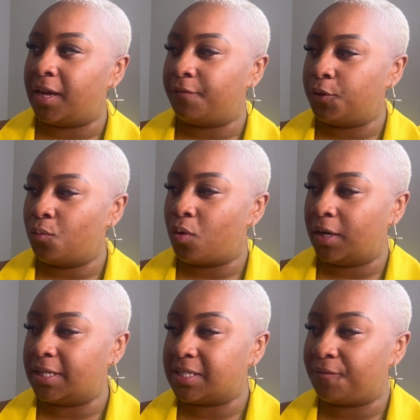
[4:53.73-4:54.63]
If you want
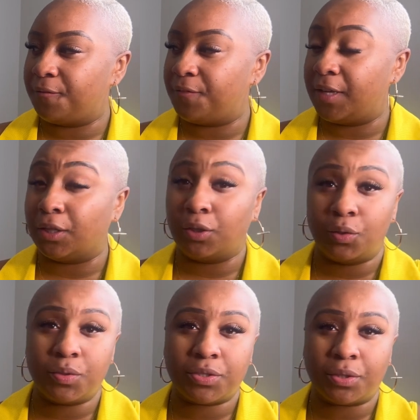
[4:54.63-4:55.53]
it to fit
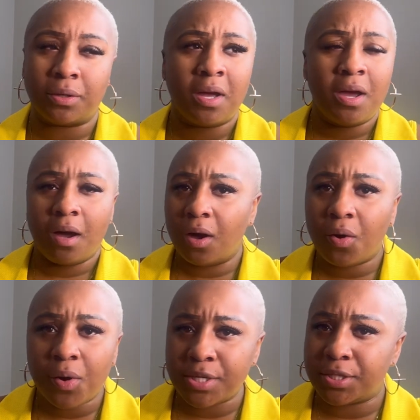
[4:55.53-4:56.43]
looser, of
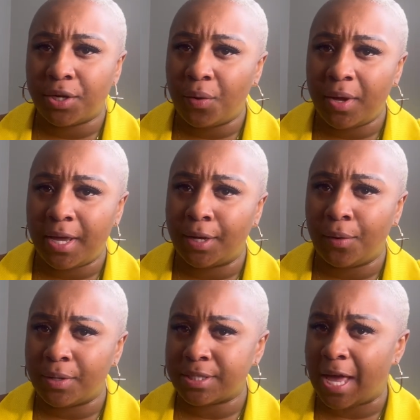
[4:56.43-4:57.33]
course, then go ahead and
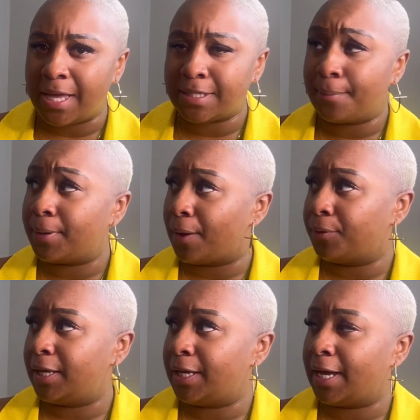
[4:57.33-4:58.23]
go a size up, but I
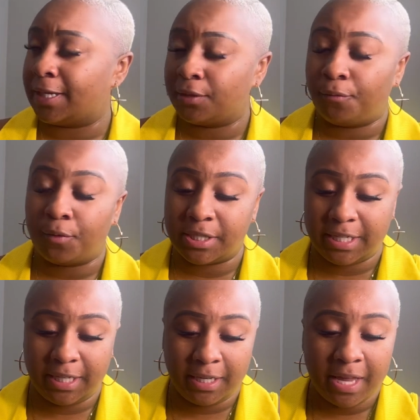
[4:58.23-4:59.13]
went ahead and got the
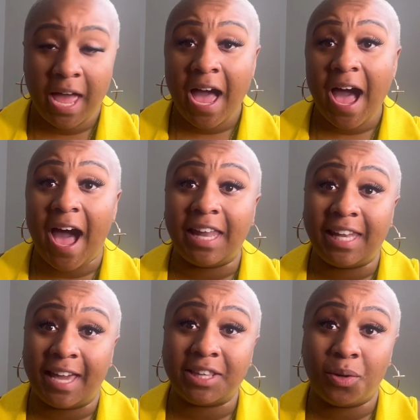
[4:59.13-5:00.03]
14. I
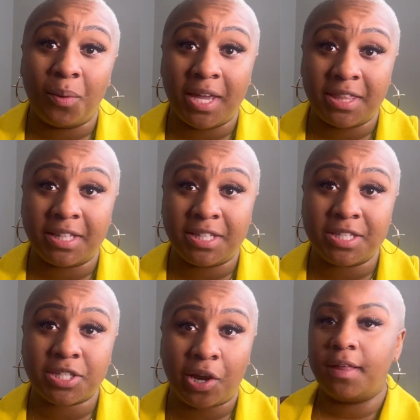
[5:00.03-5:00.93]
like the way that
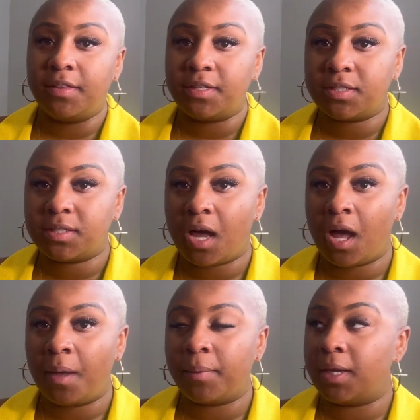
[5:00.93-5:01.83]
this skirt and this
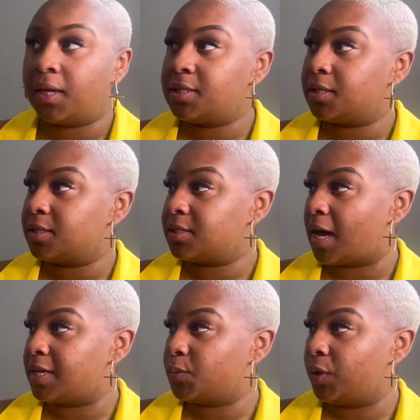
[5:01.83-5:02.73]
top, it is in a
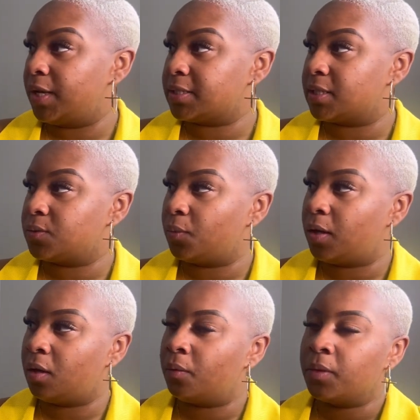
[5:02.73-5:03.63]
size 1X as
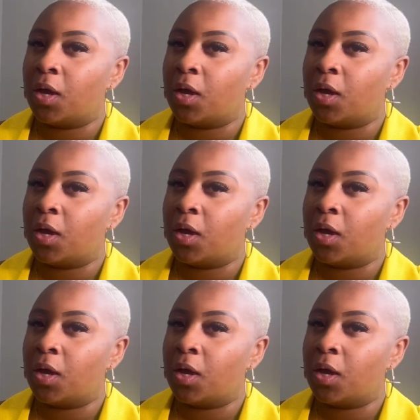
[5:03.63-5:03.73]
well.